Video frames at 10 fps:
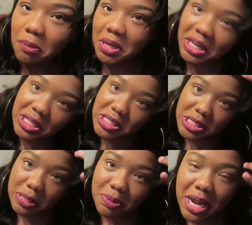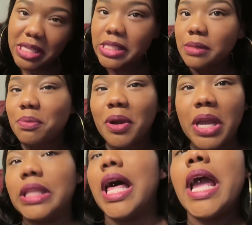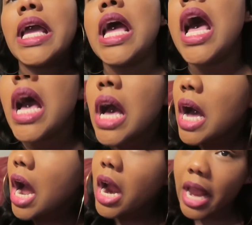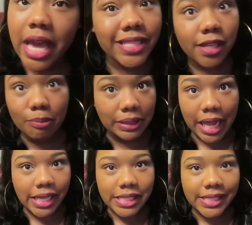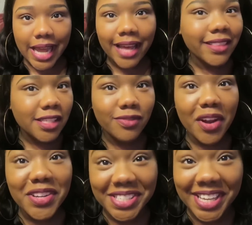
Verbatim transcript: I'm getting into the brain spirit like her hands are blessed at this very